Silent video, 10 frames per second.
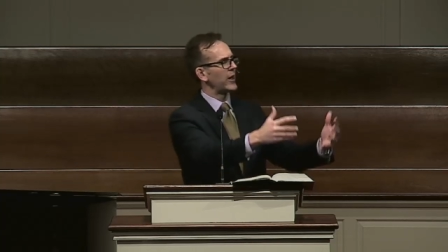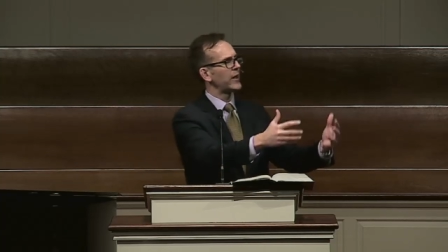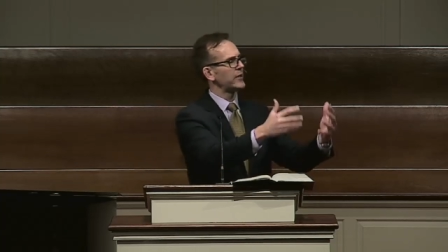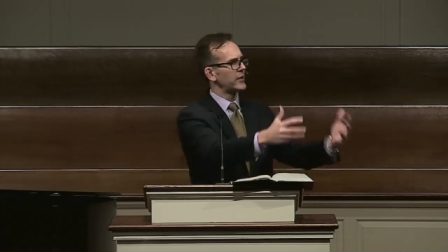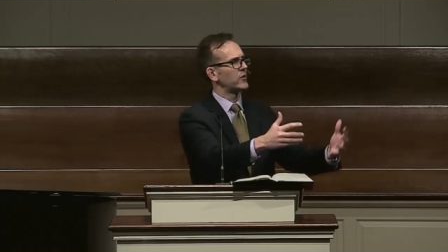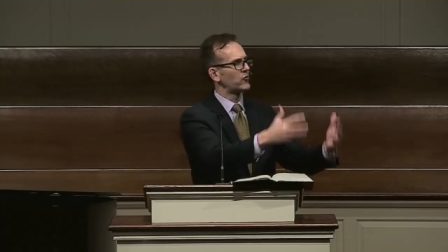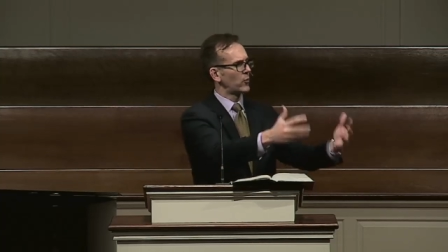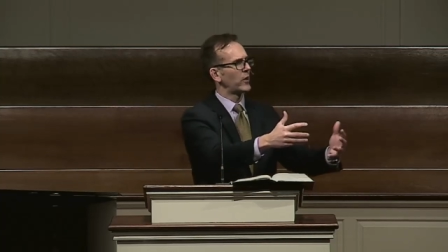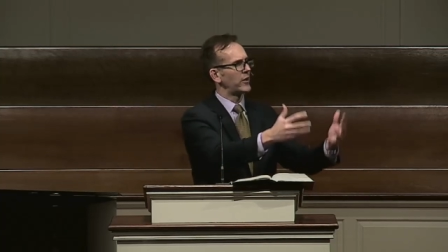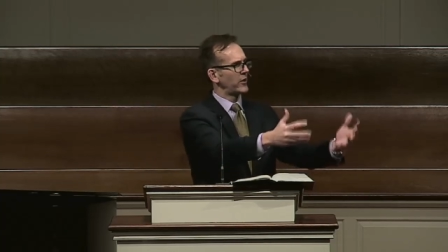that is
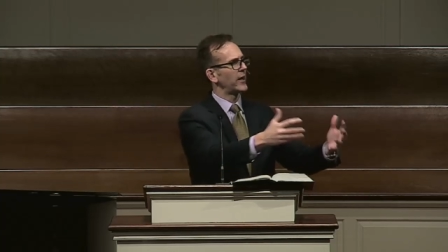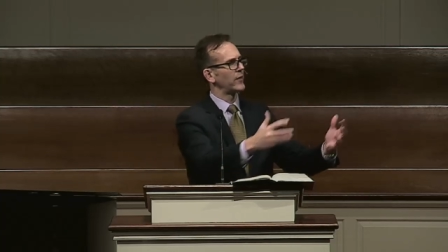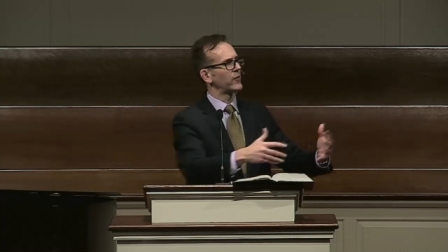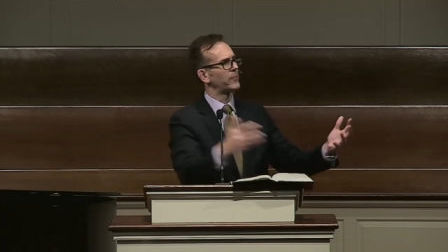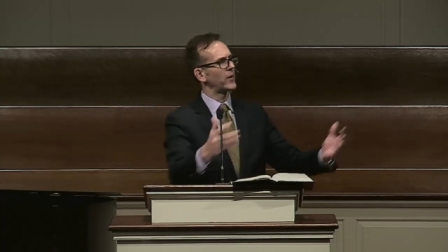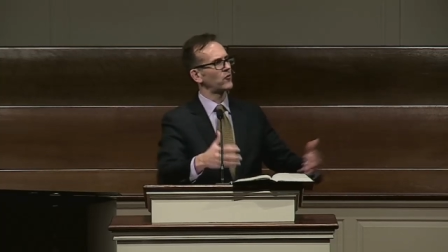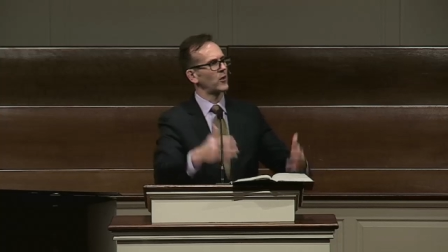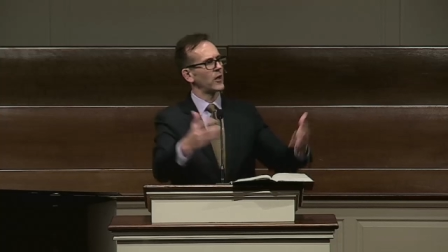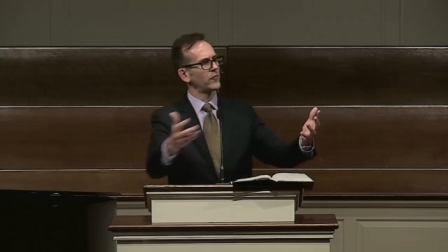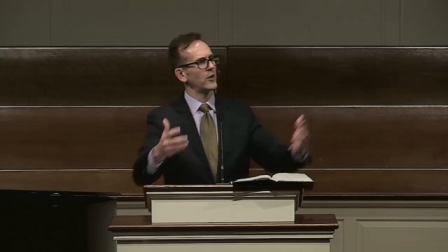the way to have the best
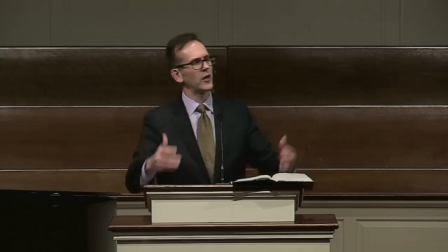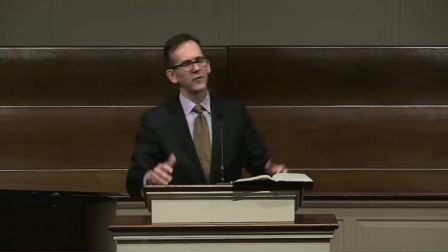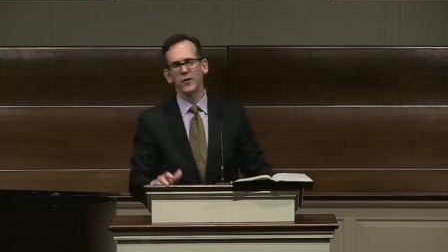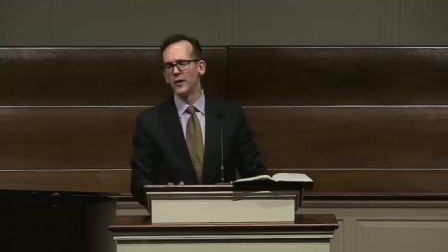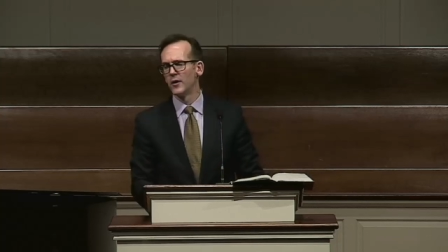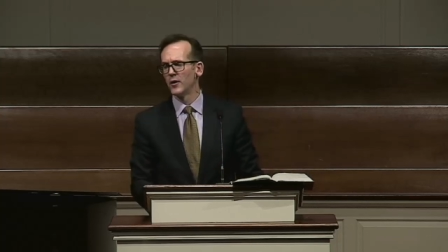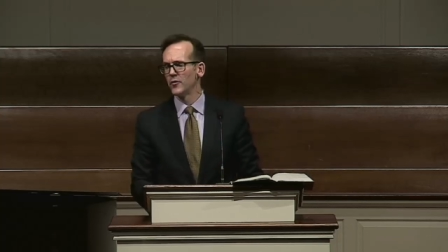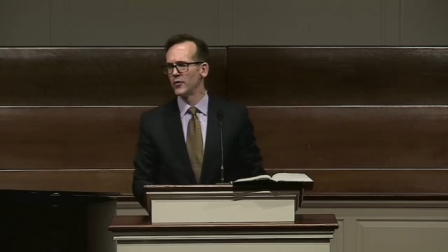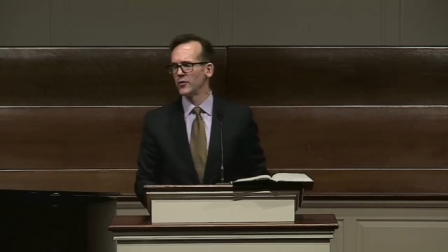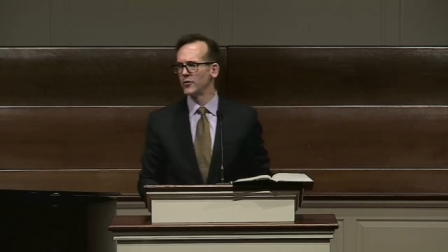life, the life
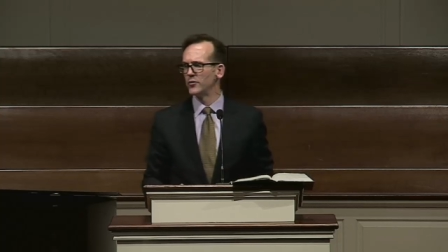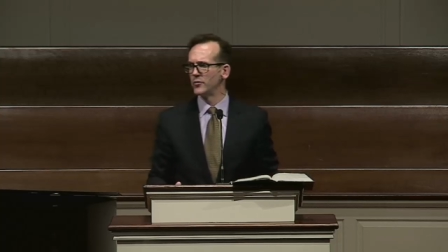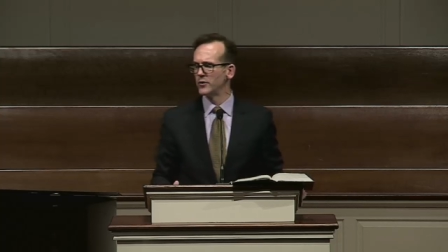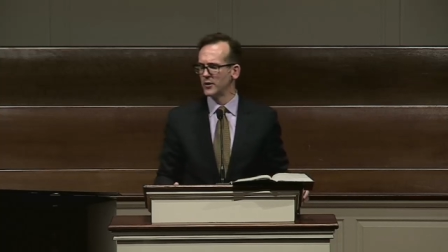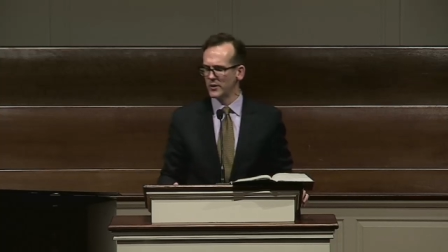that you